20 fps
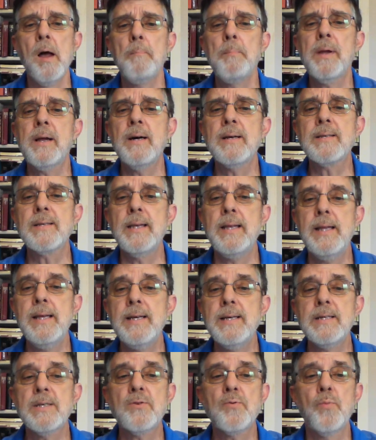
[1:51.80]
Because in
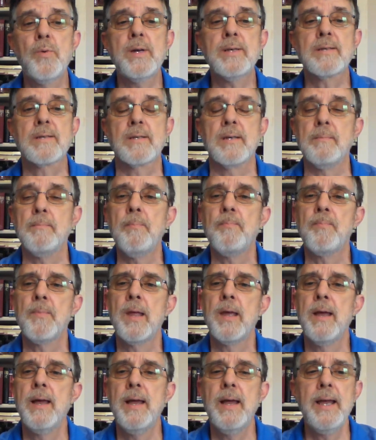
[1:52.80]
his wisdom,
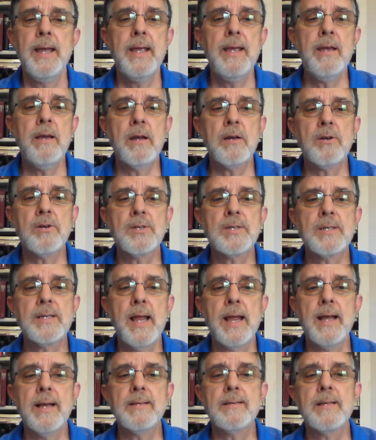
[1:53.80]
he
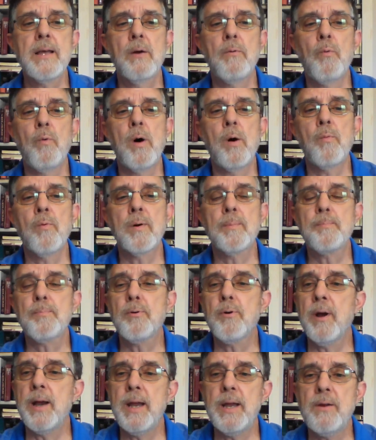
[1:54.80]
understands that what we're
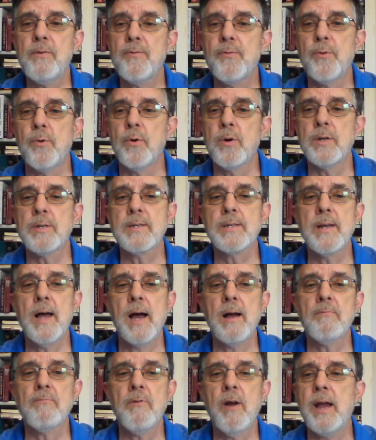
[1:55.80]
praying for is
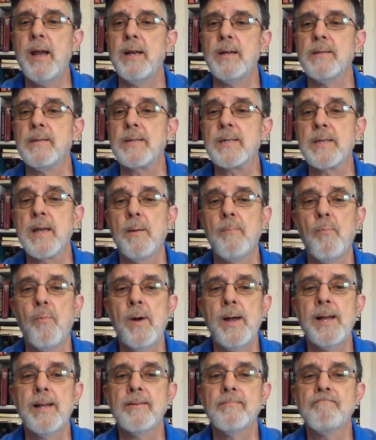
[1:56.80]
not right in some
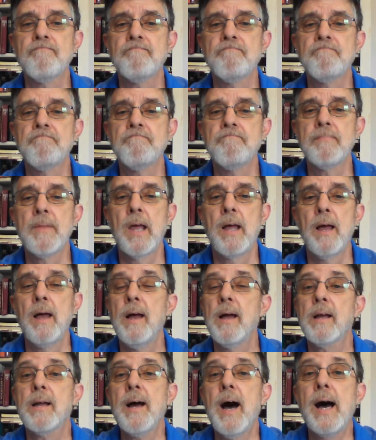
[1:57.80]
way.
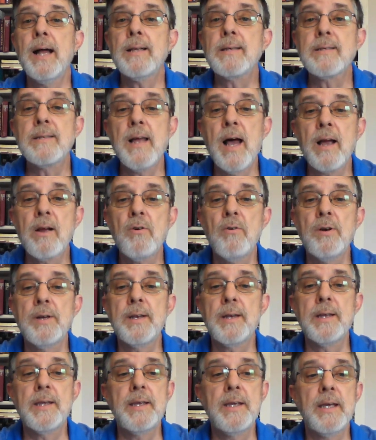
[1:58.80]
God is not
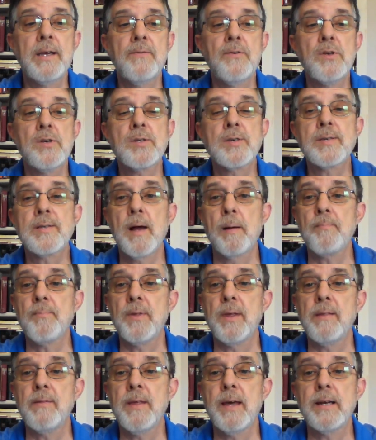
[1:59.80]
going to give you
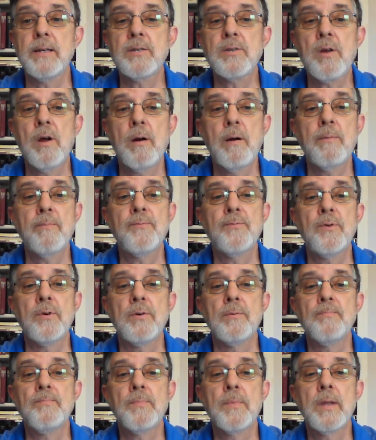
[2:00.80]
something that is
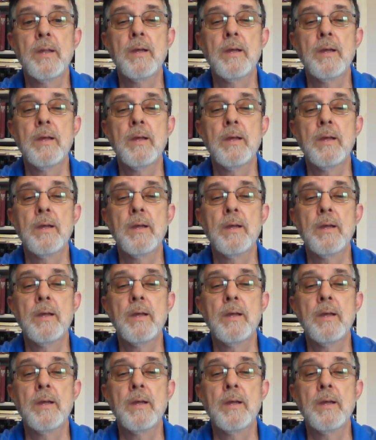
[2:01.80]
harmful.